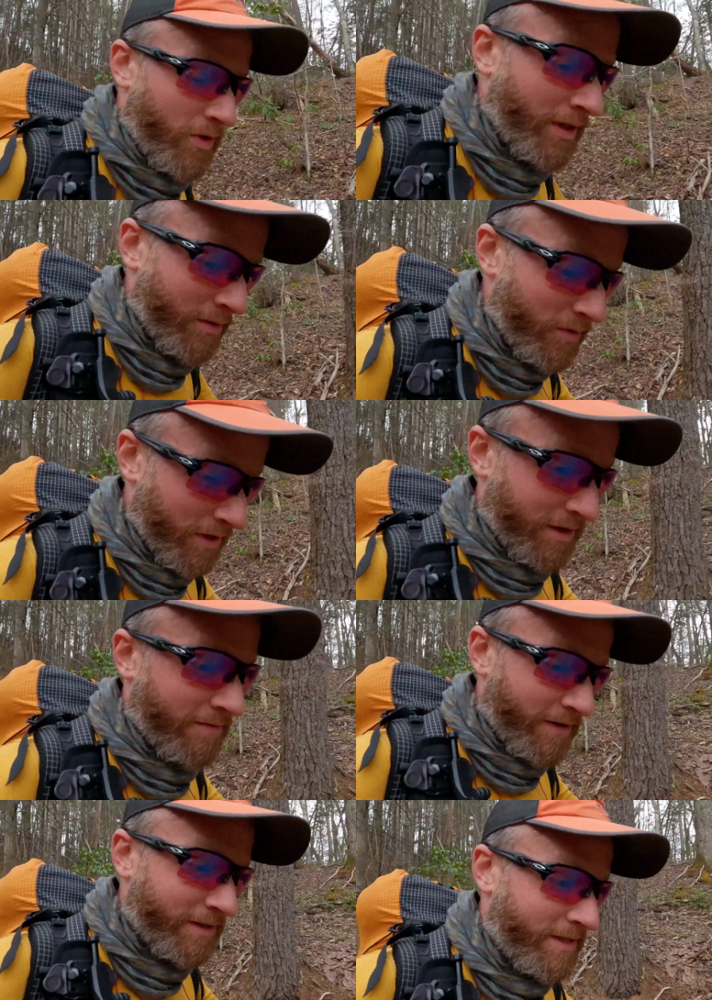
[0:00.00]
really,
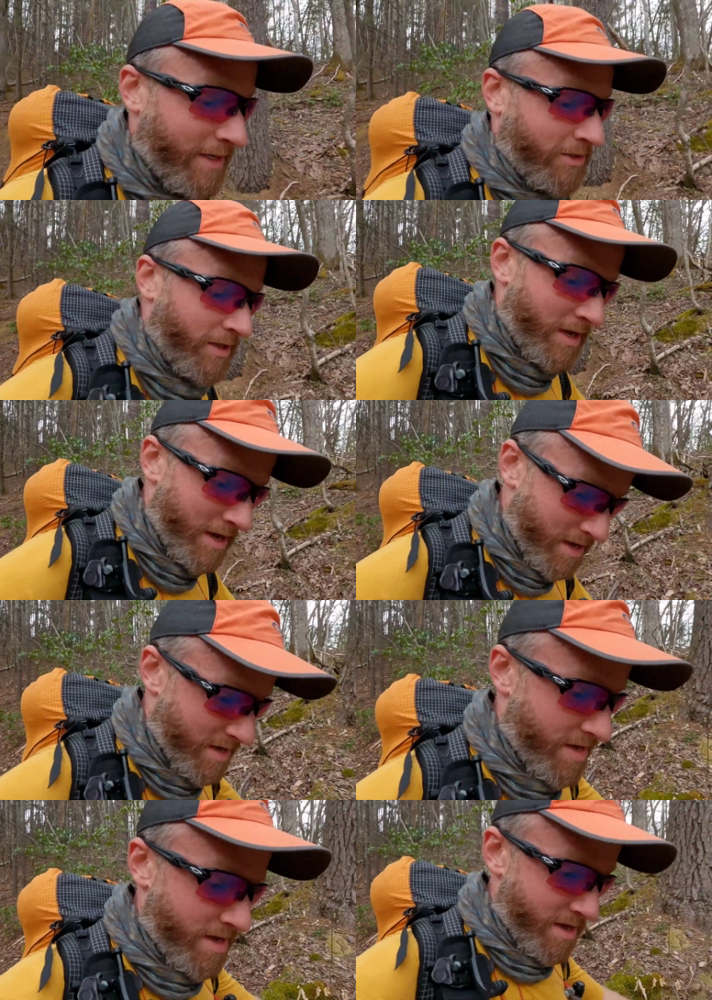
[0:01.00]
really fun section.
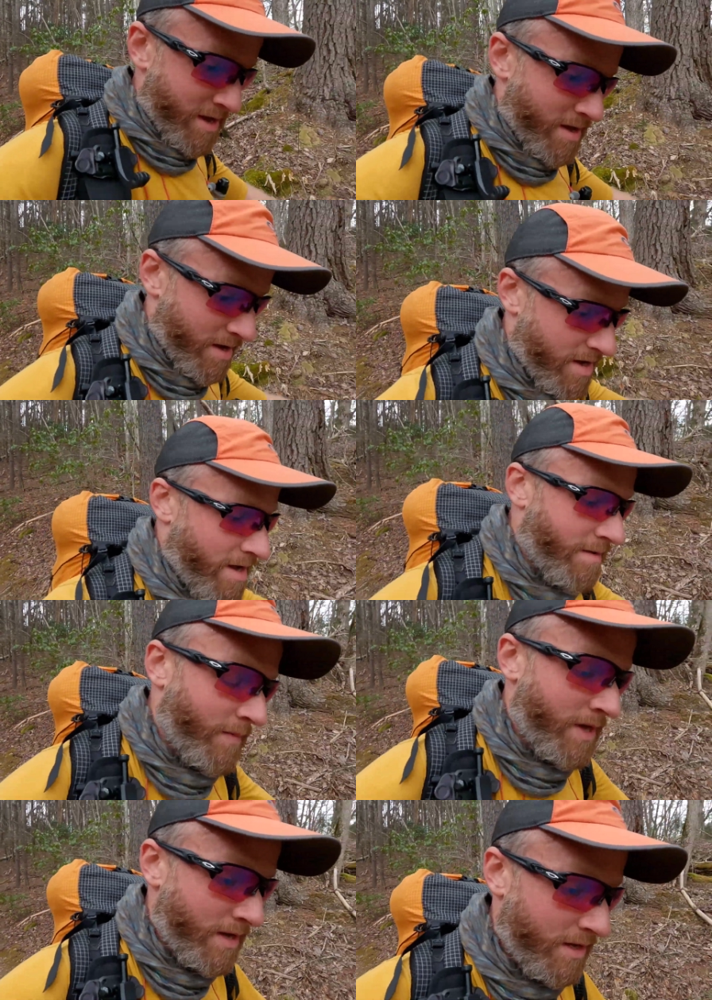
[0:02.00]

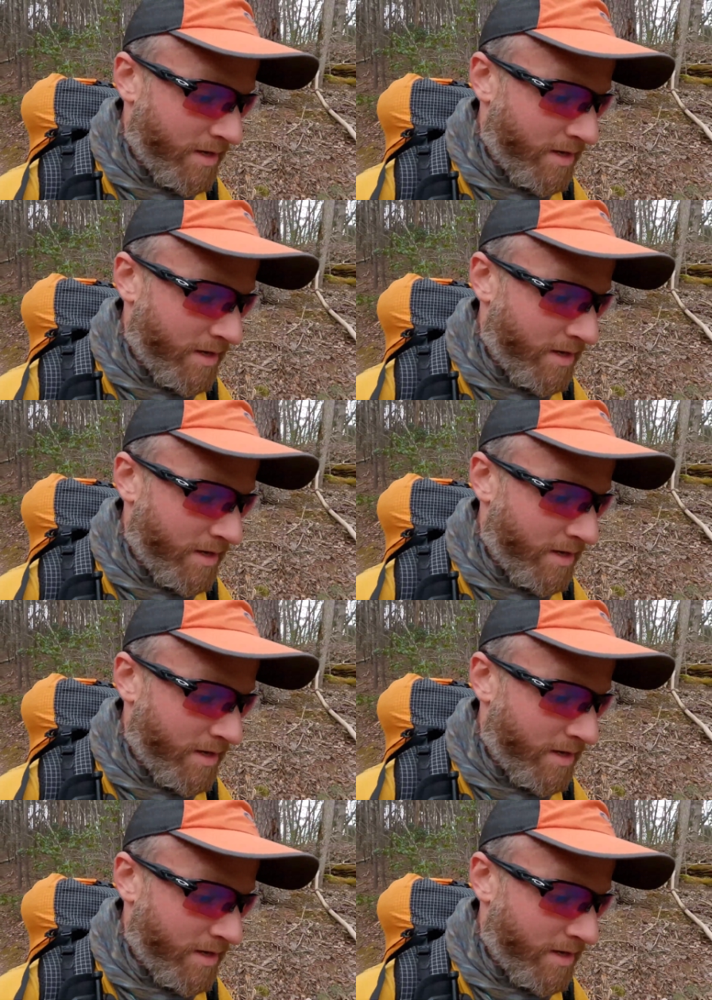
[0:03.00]
Um,